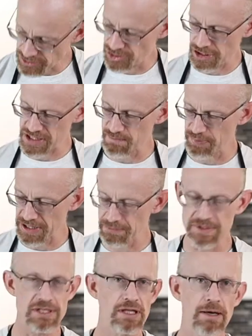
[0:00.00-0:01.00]
just
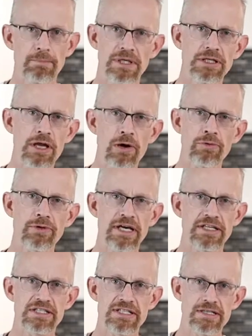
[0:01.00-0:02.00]
beeped to let me know that
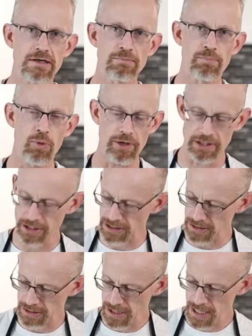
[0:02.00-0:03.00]
it's done boiling.